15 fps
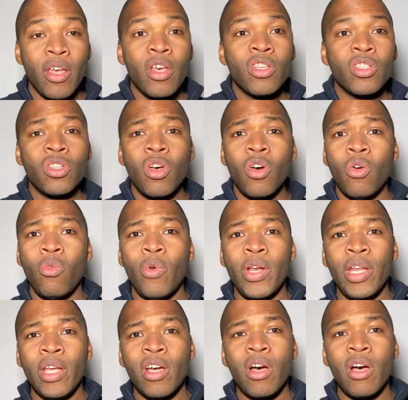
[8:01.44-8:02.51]
So when
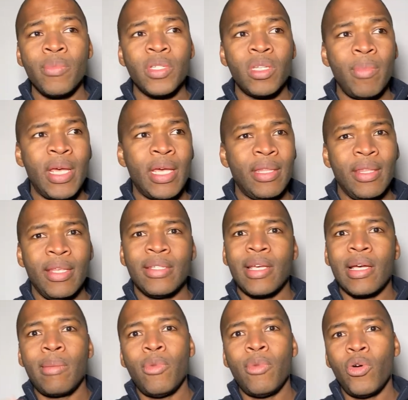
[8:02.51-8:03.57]
it comes to making things
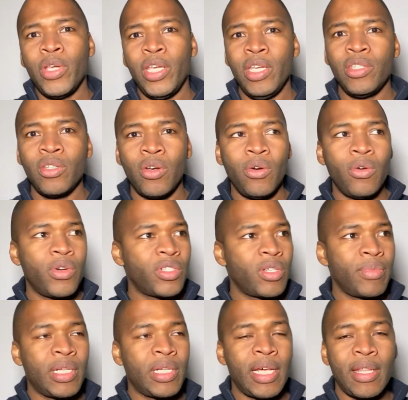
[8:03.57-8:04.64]
like a mojito or
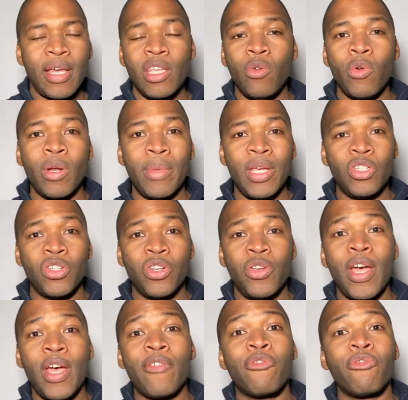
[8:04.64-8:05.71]
something like that, you want to make sure you
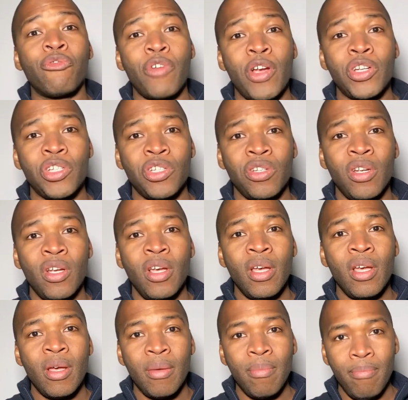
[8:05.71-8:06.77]
have fresh
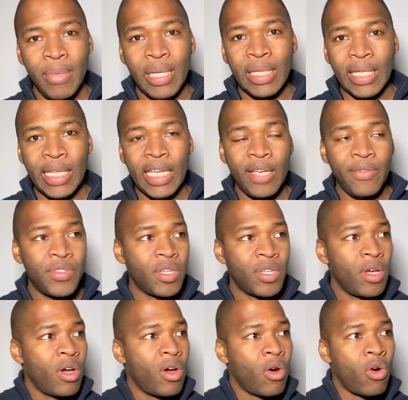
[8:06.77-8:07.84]
mint leaves,
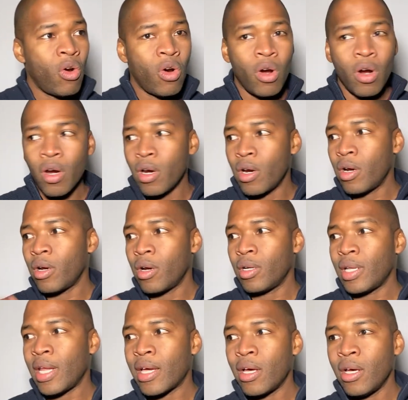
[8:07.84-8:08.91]
or
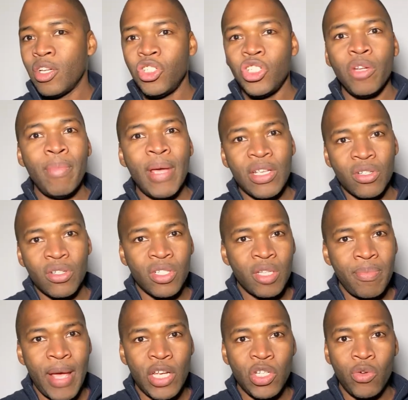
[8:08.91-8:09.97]
like a gin basil
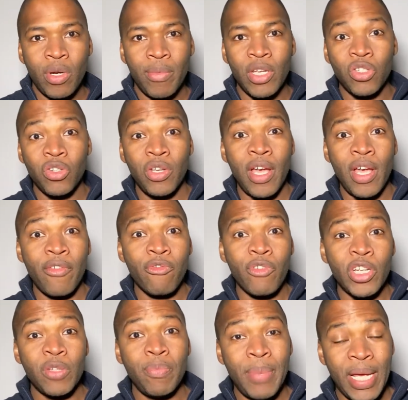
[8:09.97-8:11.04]
smash. You want to make sure you have
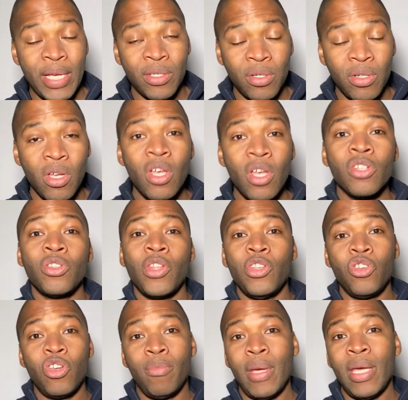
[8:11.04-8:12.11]
fresh basil so that
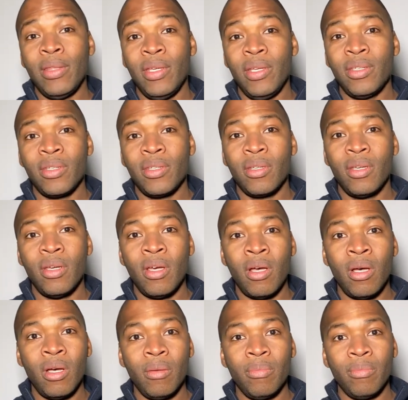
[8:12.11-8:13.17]
you can make these
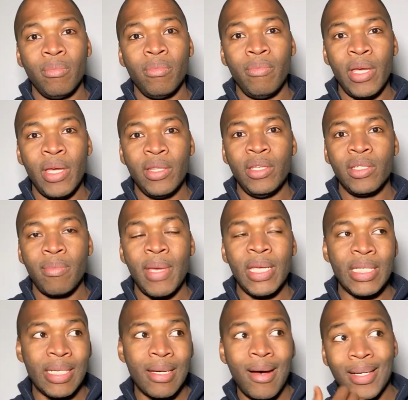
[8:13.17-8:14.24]

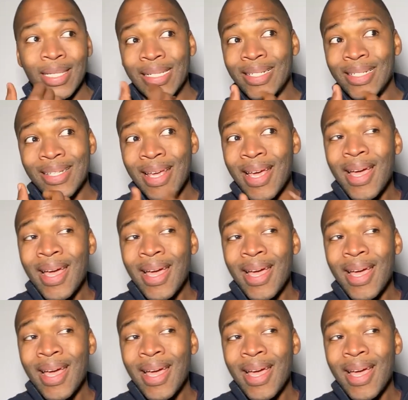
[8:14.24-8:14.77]
amazing cocktails.